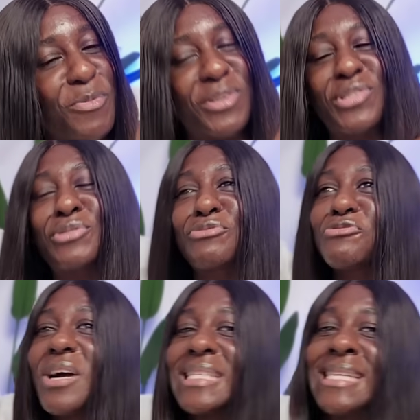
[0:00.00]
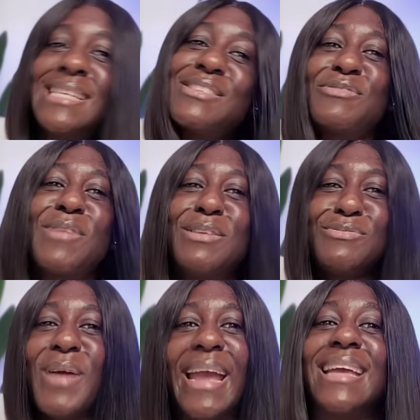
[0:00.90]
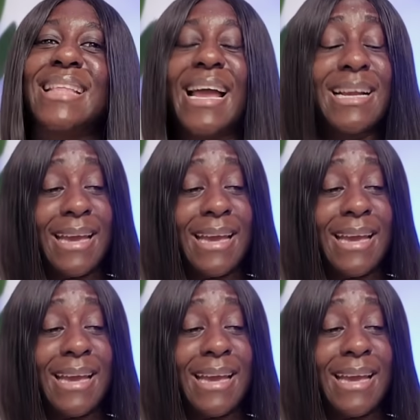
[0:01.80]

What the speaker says: was trotting the runway like,